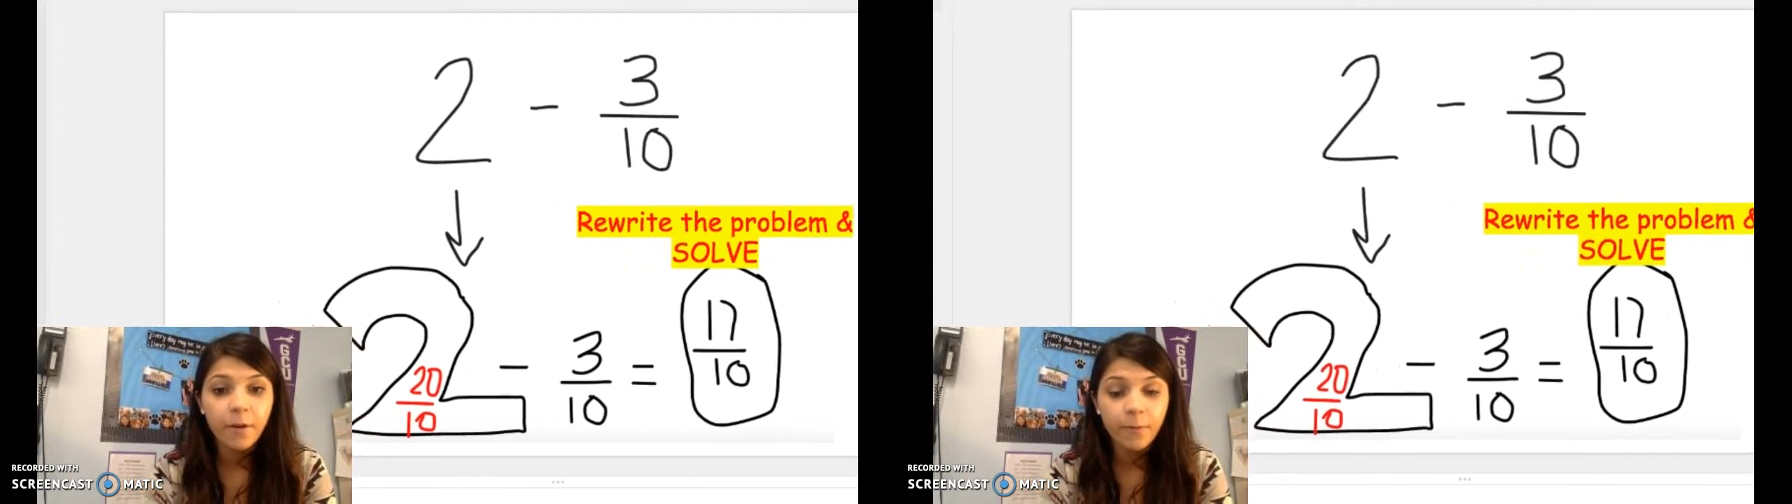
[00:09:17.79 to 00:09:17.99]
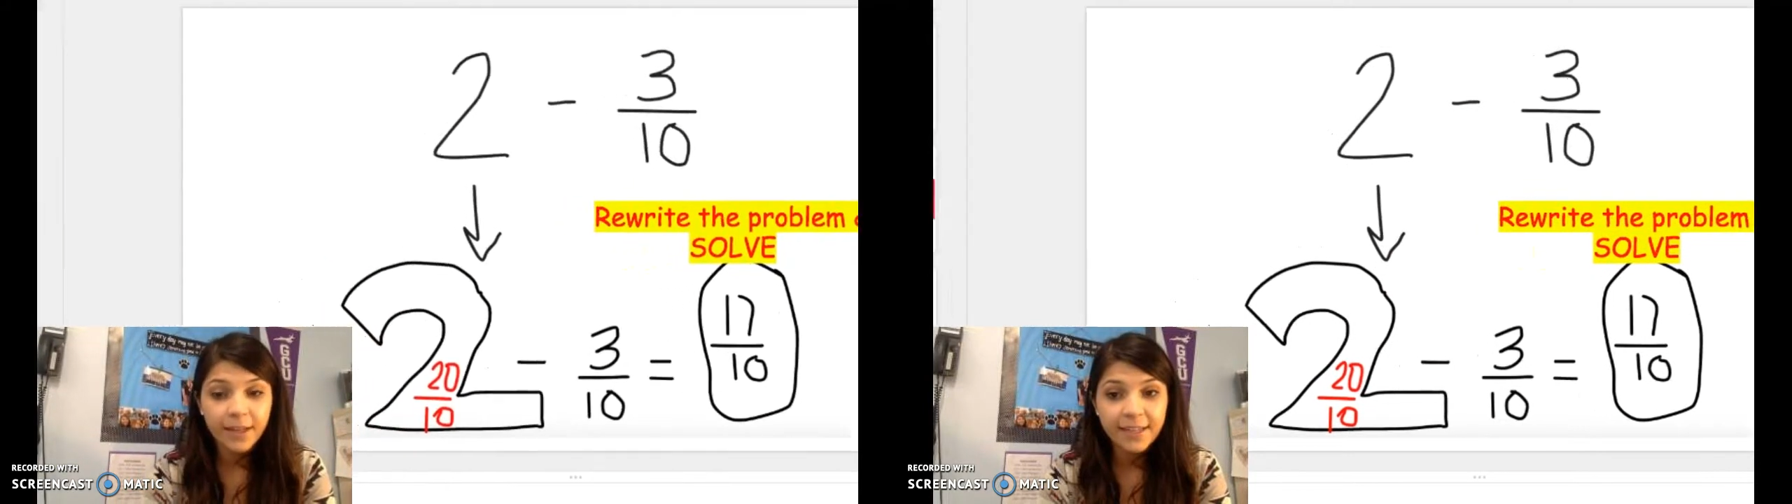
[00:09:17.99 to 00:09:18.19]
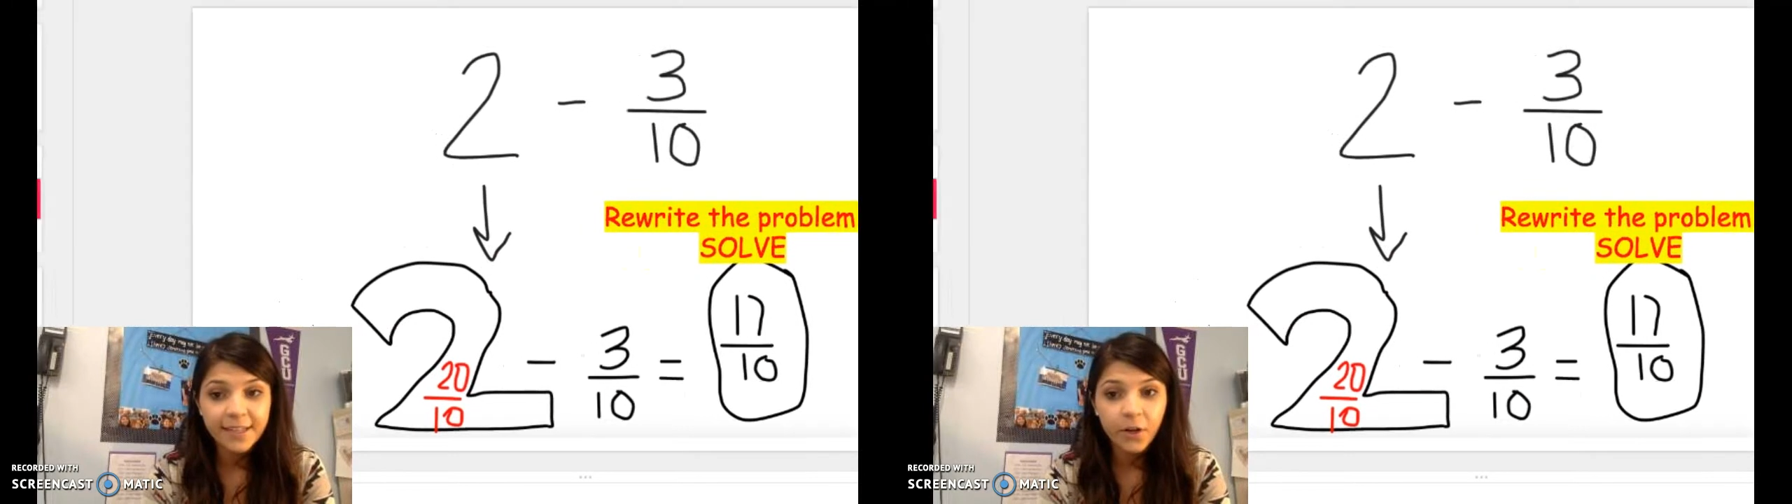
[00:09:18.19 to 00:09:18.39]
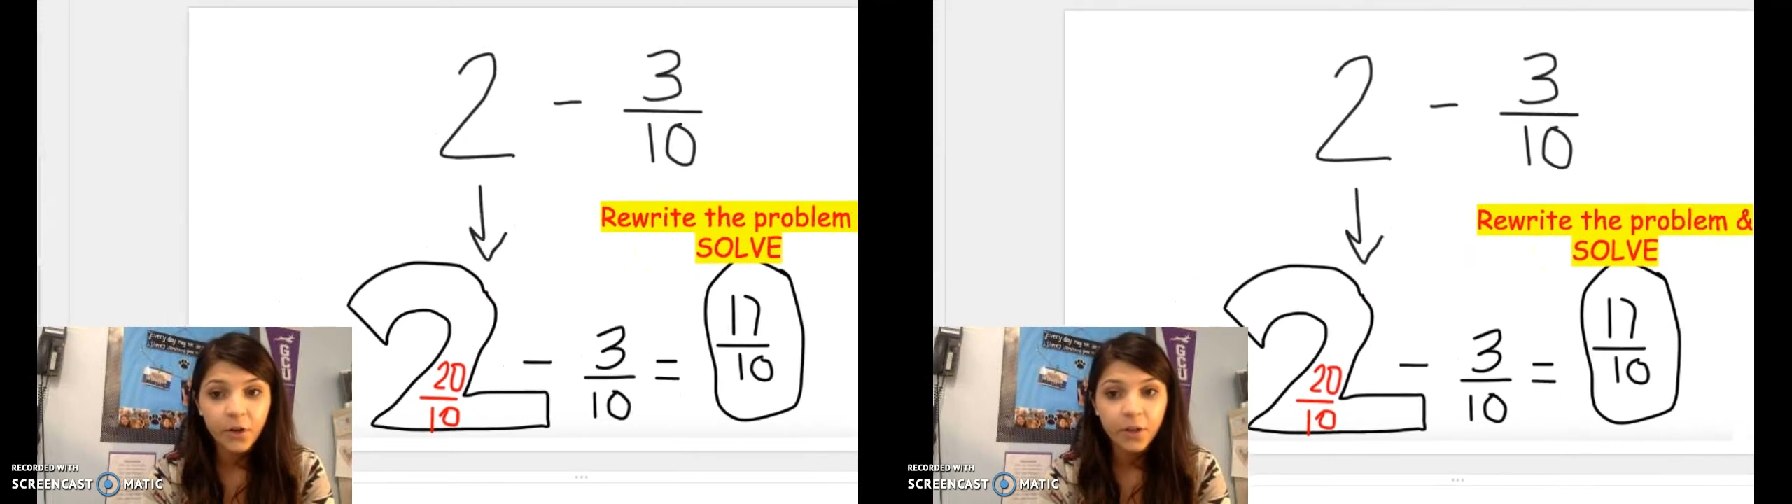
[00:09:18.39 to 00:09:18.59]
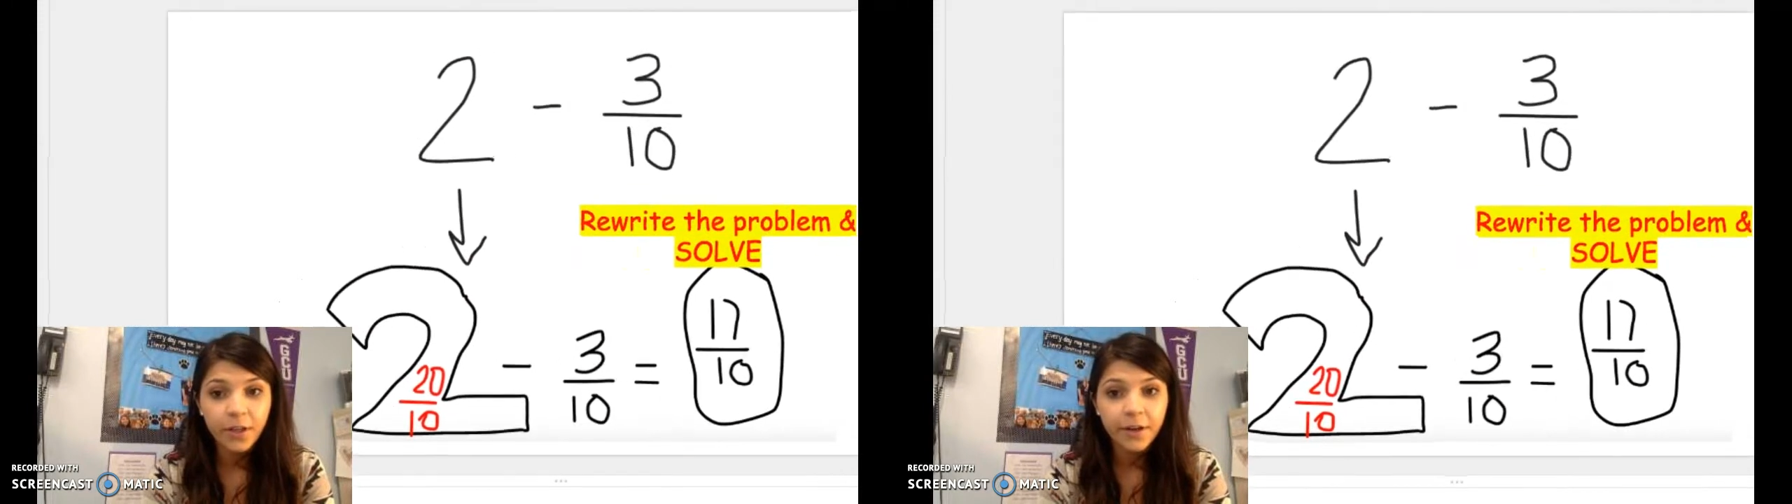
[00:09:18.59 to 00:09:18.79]
like I said
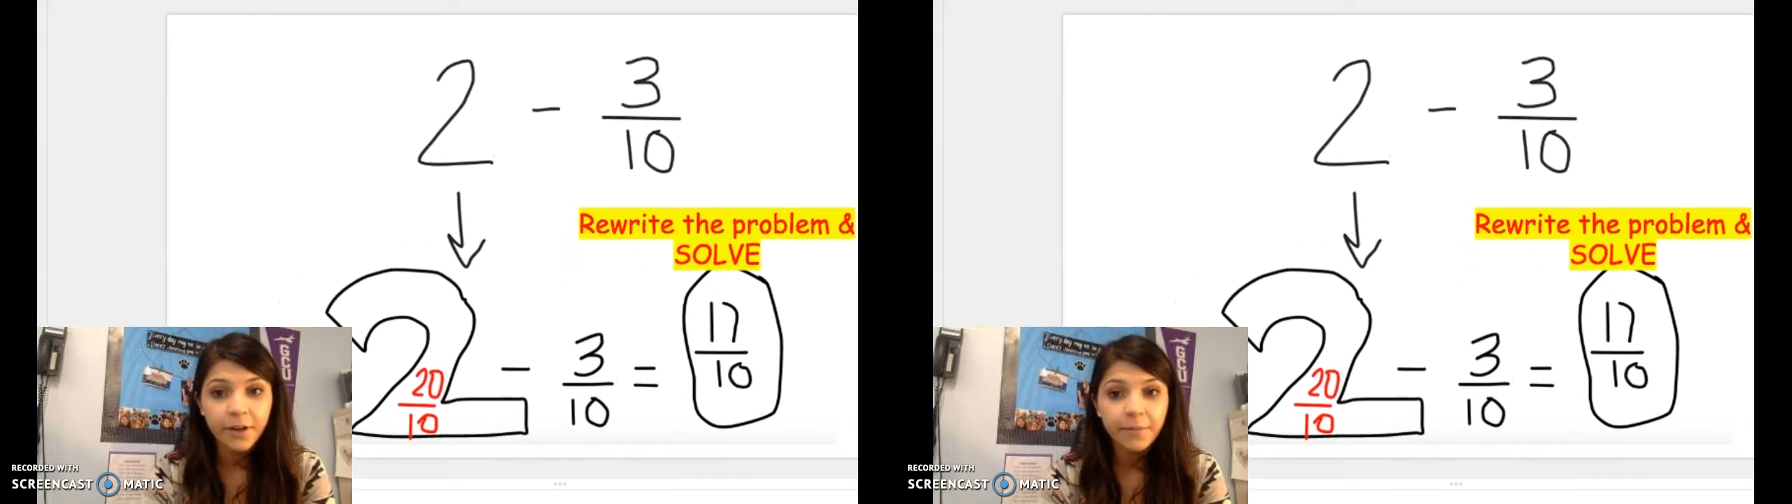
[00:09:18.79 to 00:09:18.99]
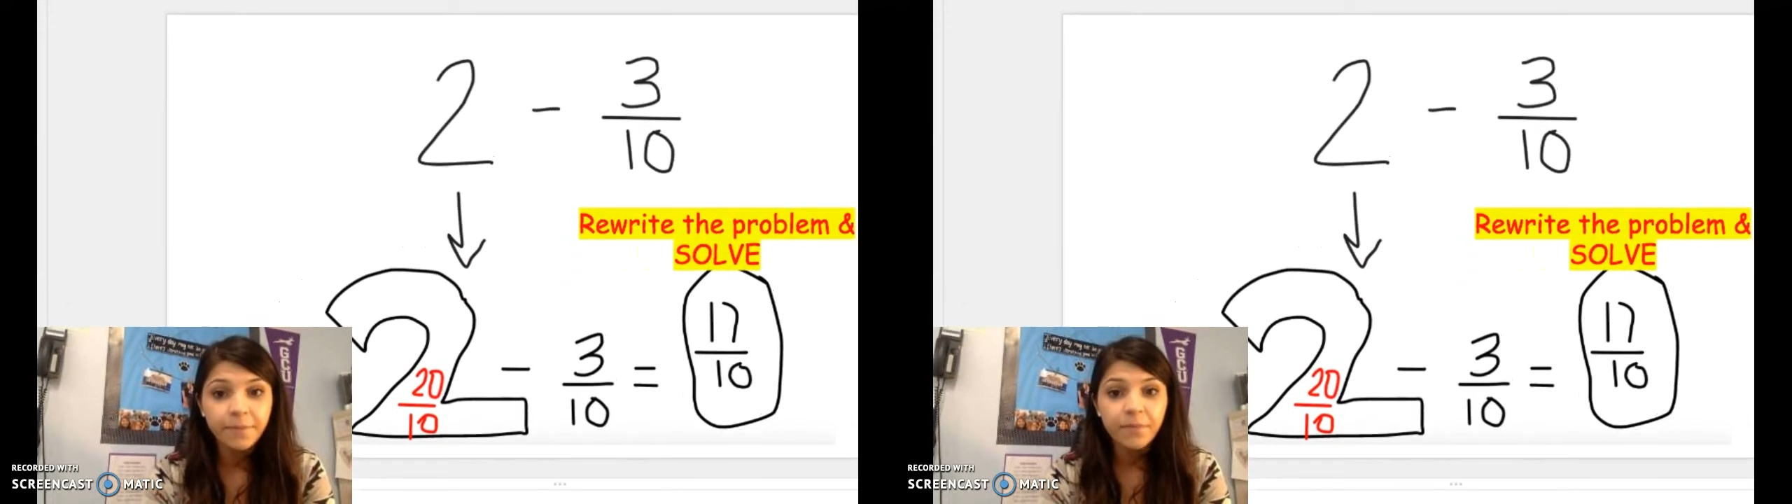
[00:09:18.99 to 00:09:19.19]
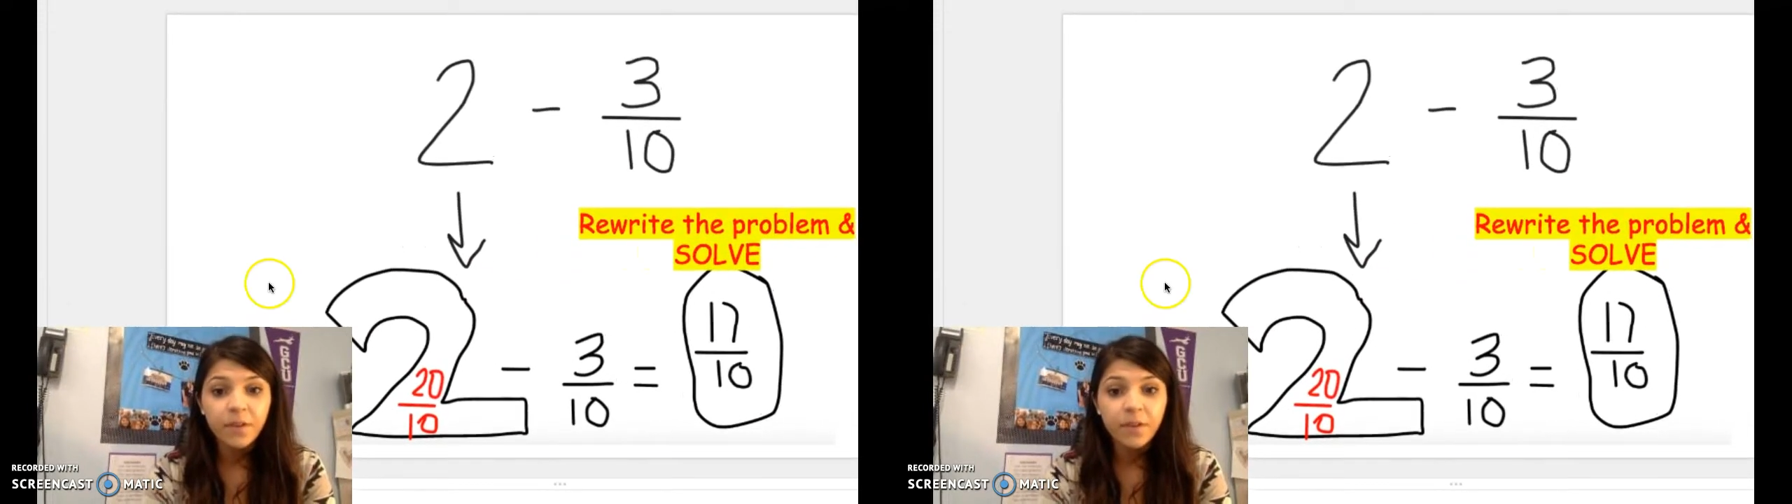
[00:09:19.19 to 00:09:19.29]
earlier,